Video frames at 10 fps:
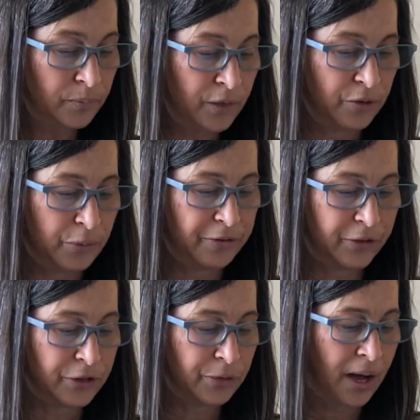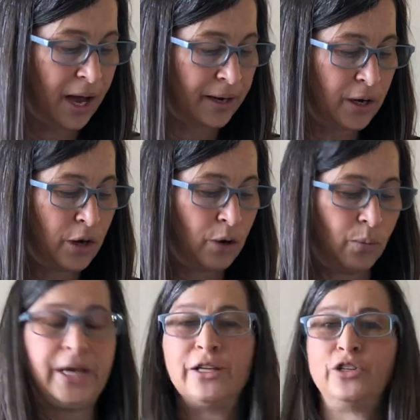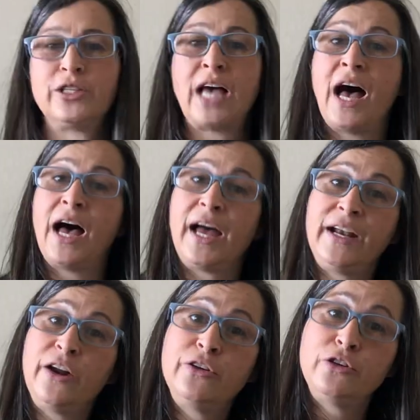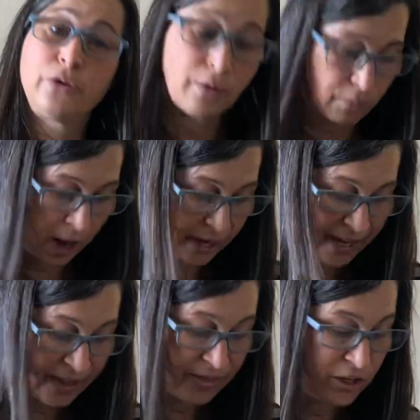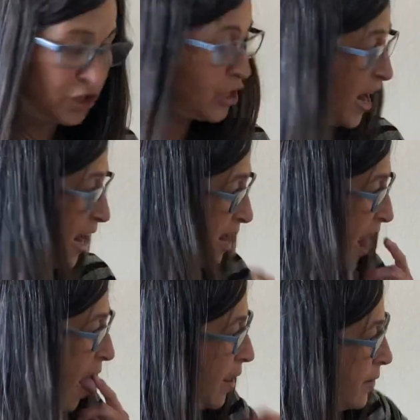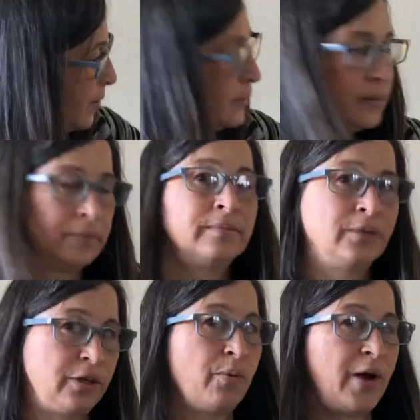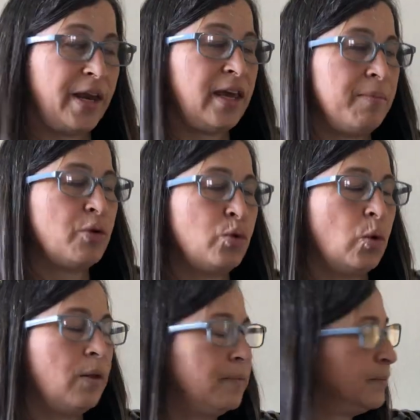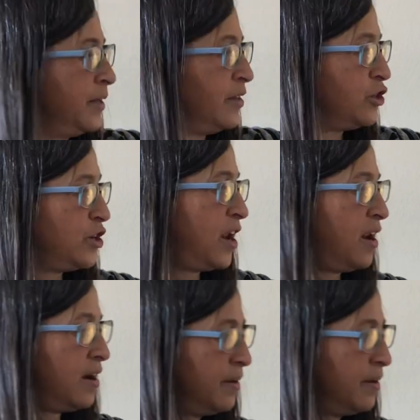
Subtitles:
If we feel too hot, we can just hide under a rock in the shade. Good way to keep cool in the shade.